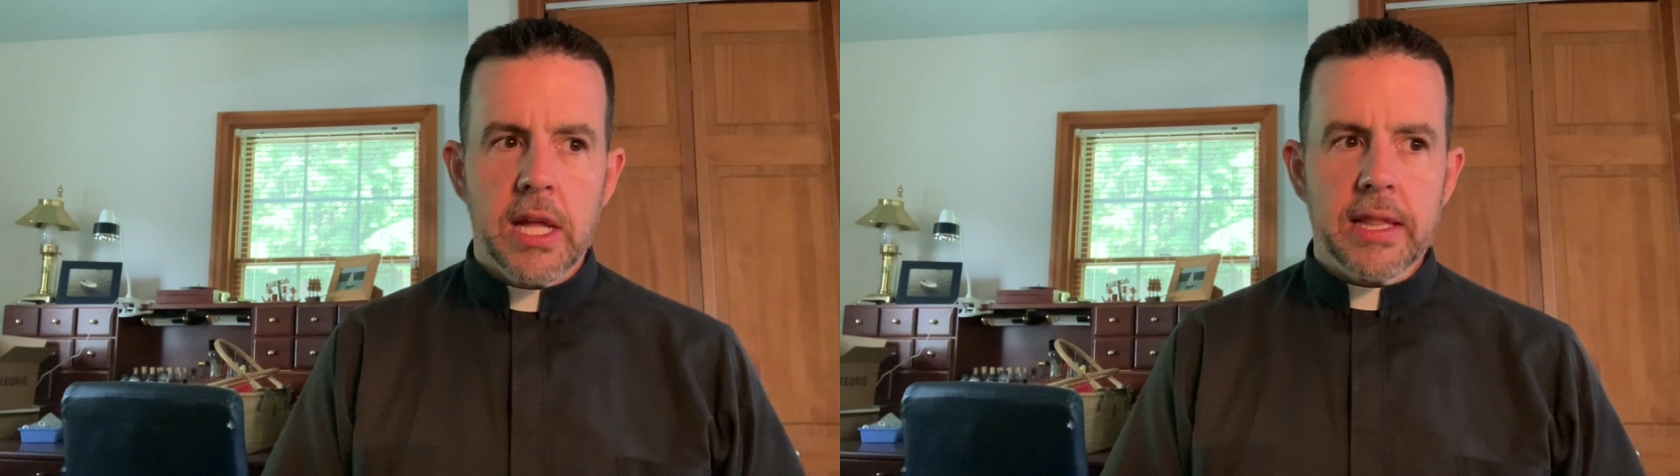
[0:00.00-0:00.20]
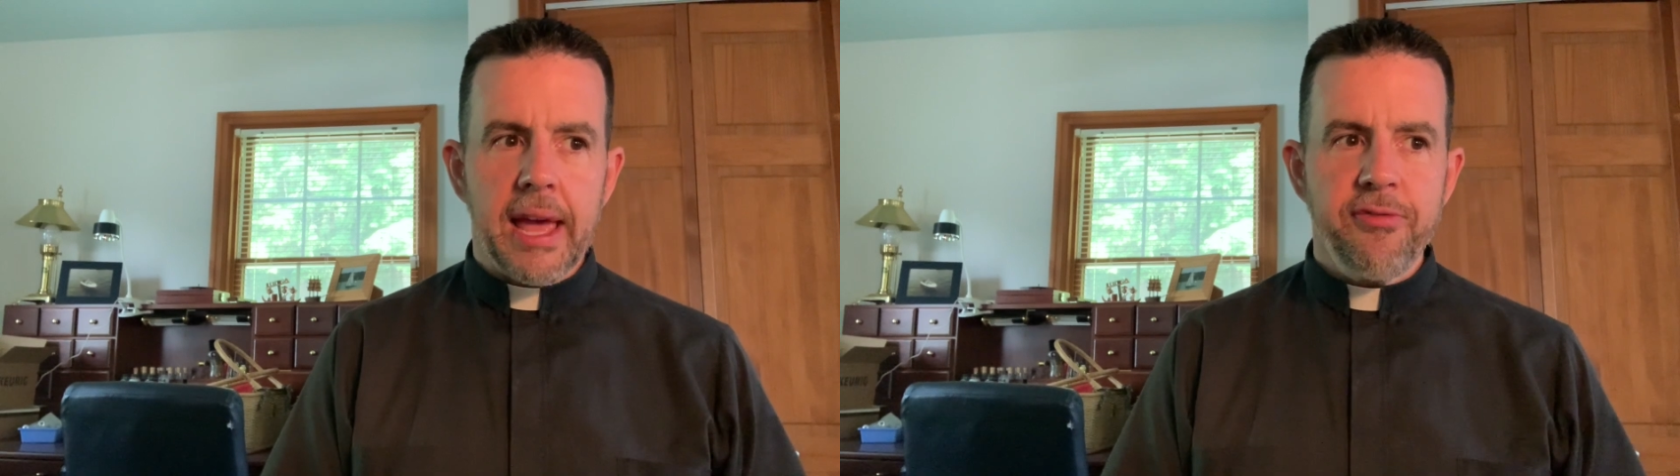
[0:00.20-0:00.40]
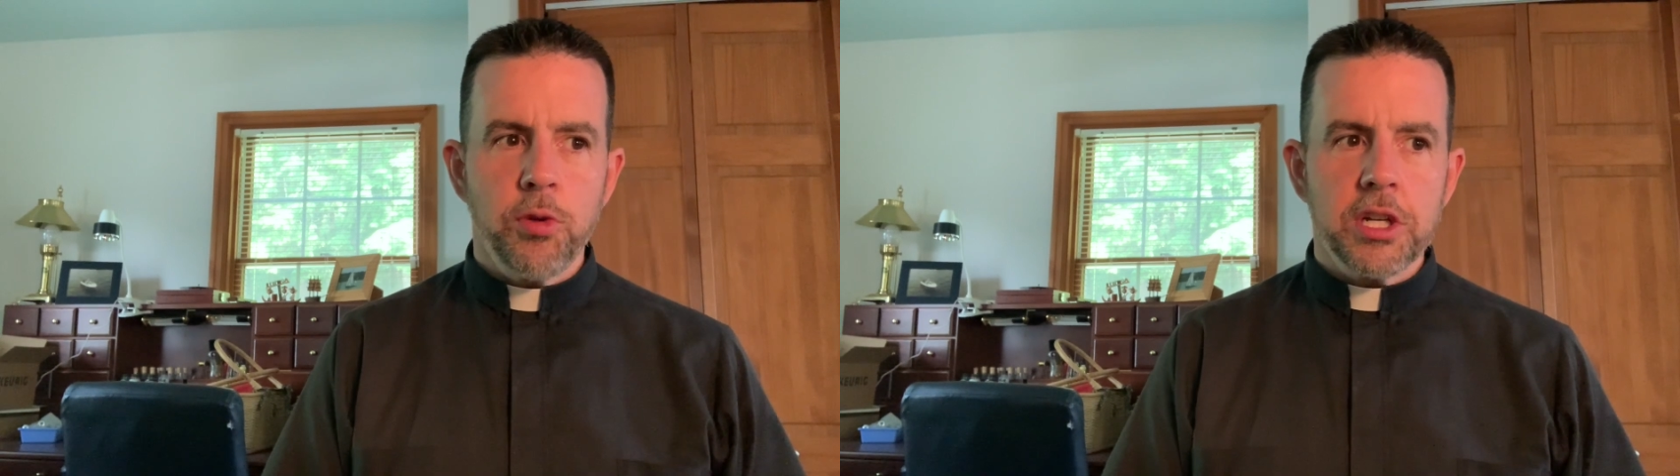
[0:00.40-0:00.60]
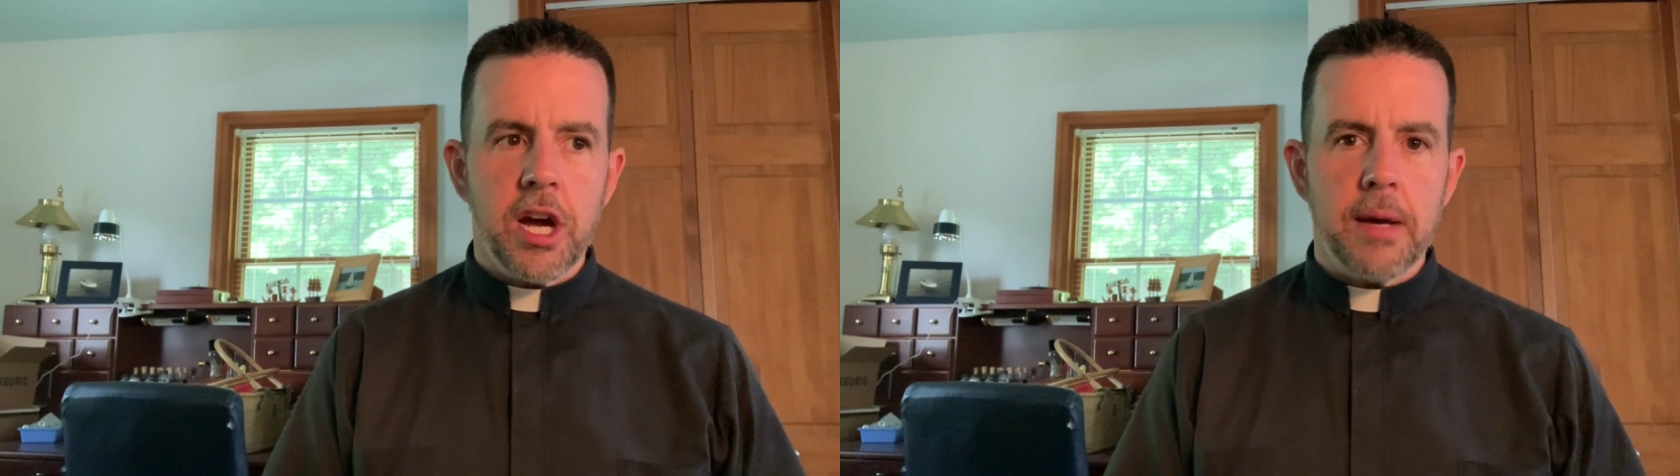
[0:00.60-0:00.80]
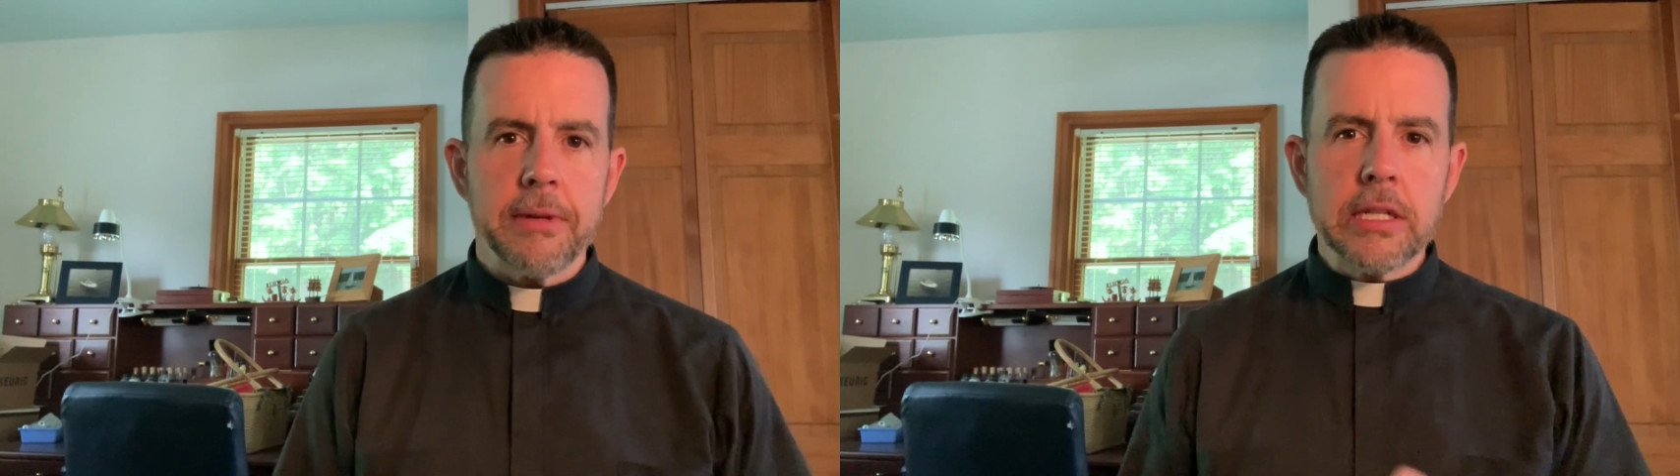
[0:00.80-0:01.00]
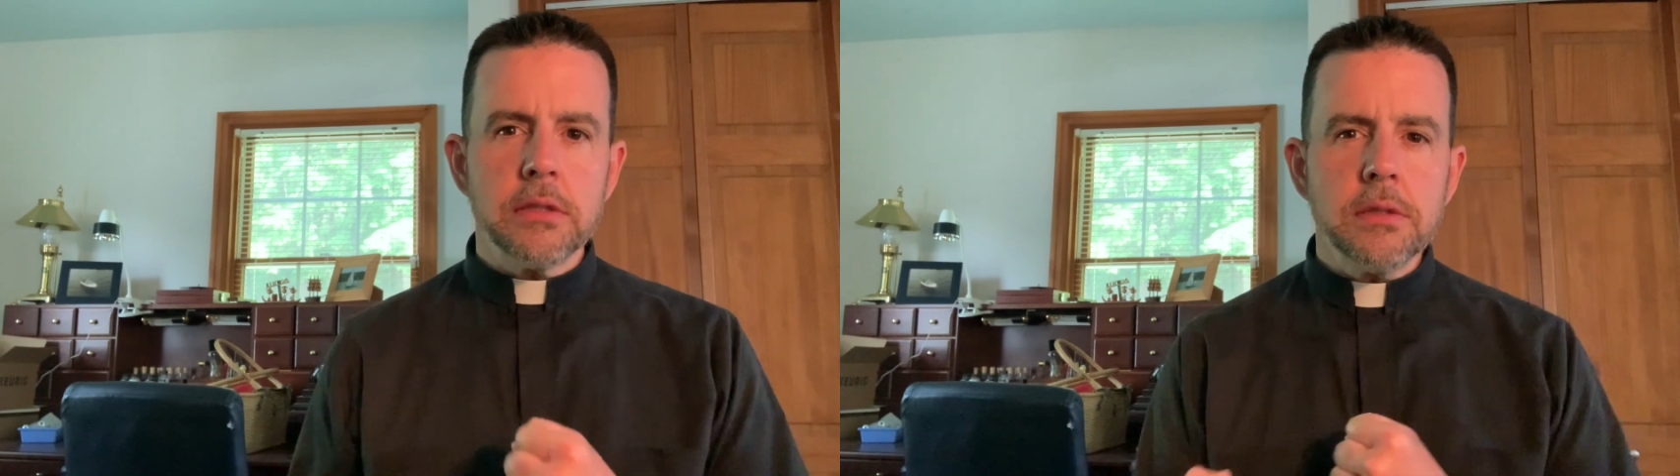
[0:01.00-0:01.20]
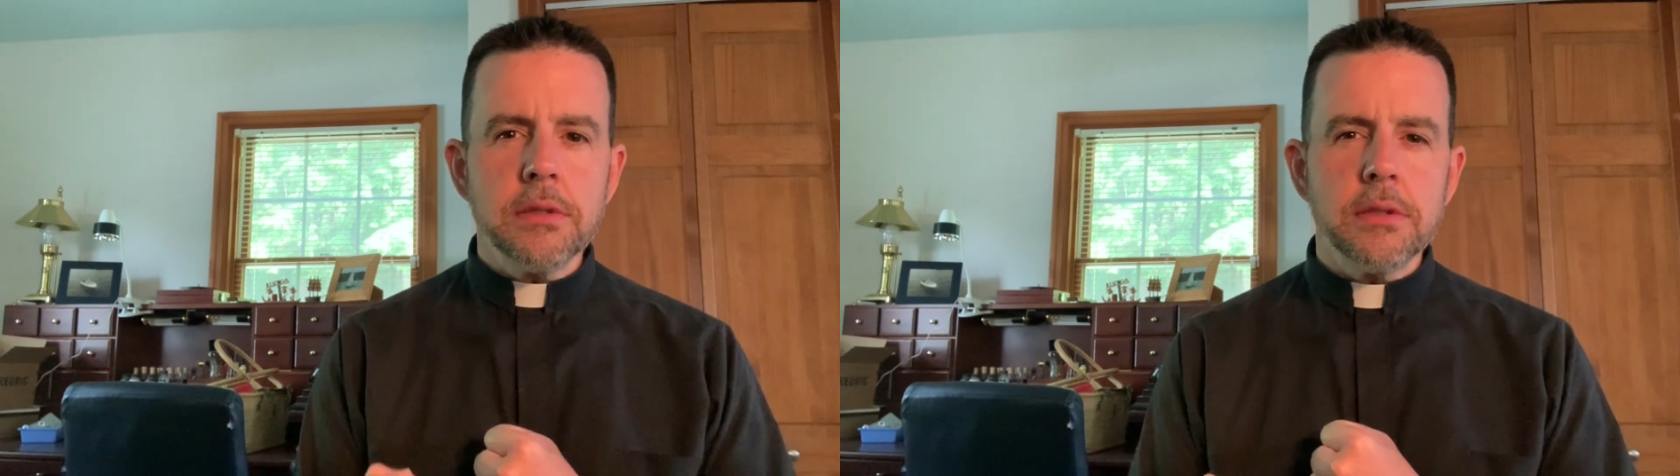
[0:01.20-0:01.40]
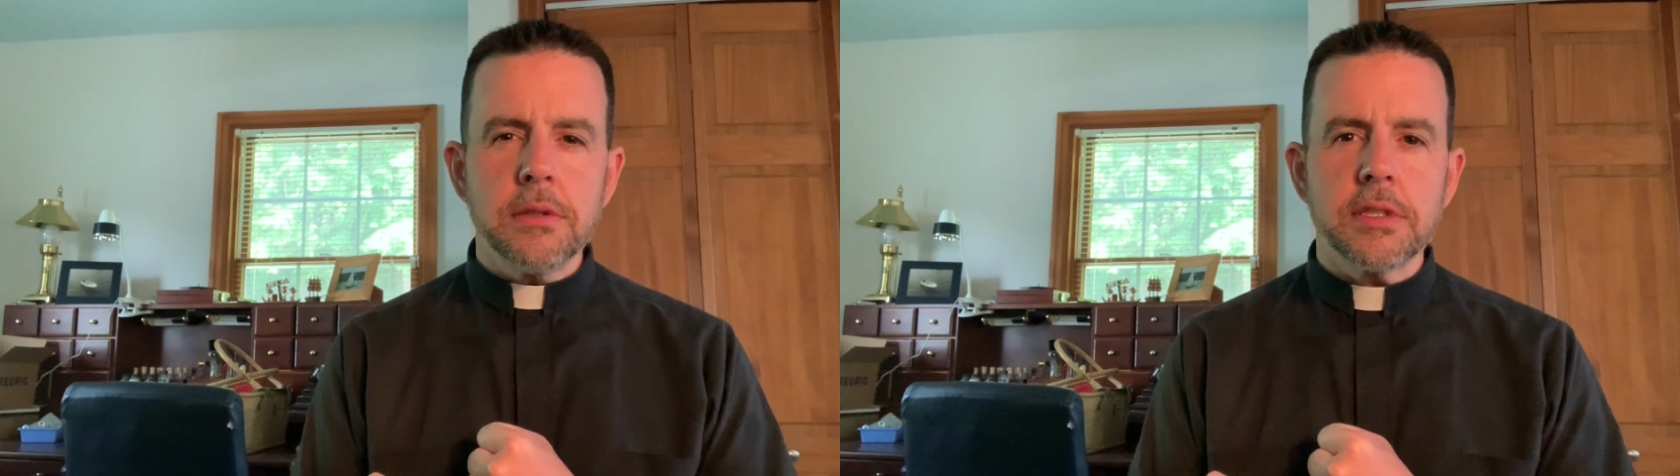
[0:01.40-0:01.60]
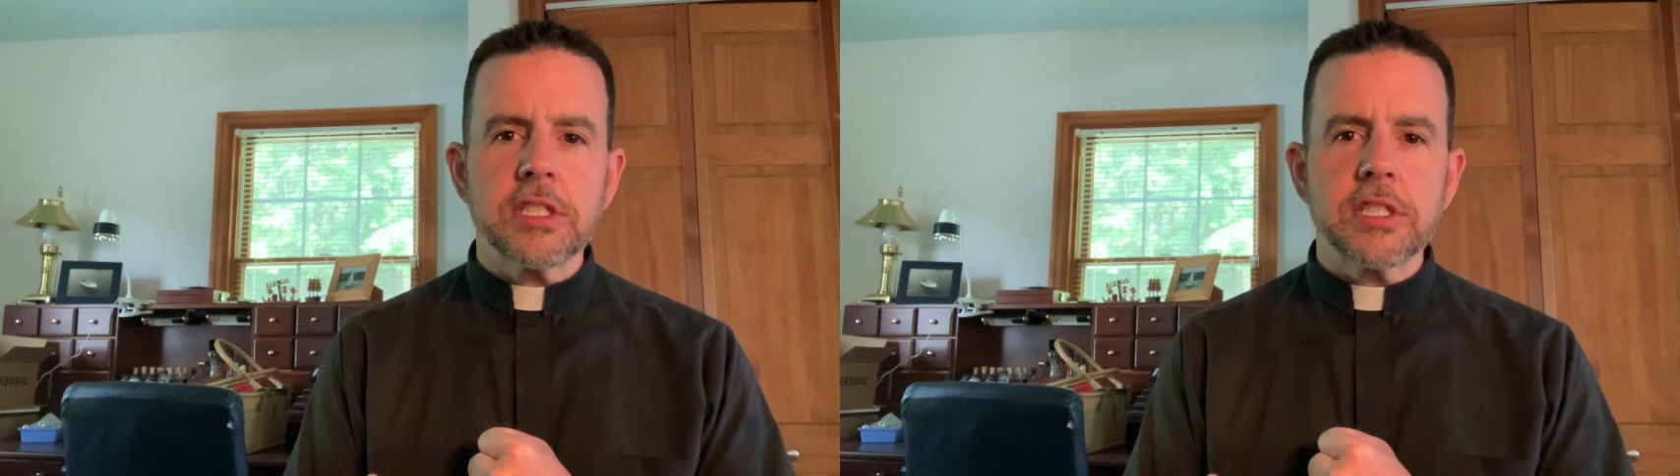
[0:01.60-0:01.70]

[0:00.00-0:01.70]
life will come and